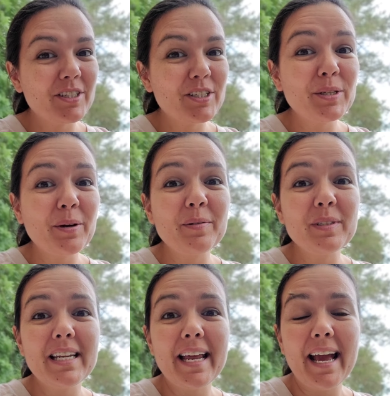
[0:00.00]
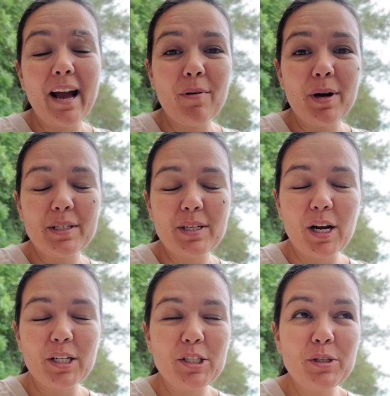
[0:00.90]
So today I want to
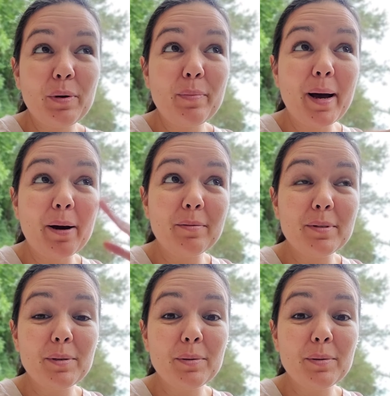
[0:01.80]
talk to you about